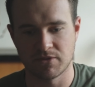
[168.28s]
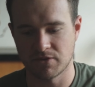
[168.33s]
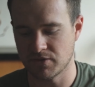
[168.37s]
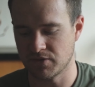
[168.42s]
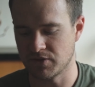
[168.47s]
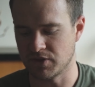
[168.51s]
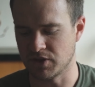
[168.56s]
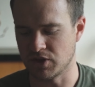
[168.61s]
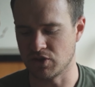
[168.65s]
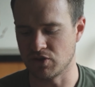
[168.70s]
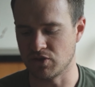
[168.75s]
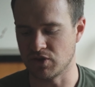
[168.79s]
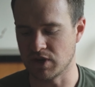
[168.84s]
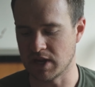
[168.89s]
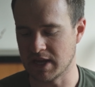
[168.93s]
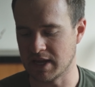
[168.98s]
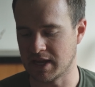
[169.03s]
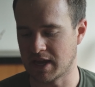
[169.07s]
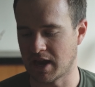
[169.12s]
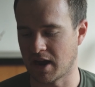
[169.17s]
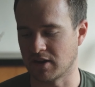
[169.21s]
the
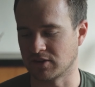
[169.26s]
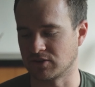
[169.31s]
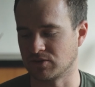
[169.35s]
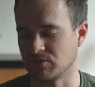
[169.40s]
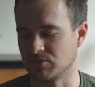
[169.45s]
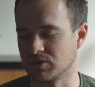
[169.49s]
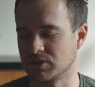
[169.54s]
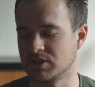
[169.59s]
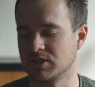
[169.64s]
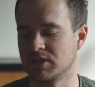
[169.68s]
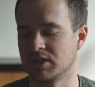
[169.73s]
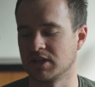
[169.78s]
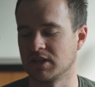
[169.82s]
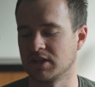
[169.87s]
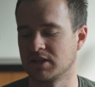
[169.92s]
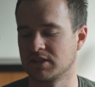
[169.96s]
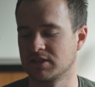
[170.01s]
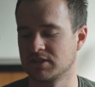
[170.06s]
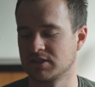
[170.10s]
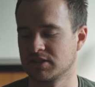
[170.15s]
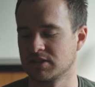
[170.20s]
unique
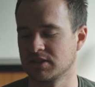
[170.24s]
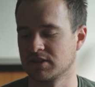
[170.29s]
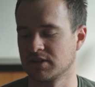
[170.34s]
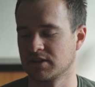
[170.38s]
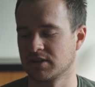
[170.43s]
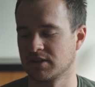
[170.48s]
characteristics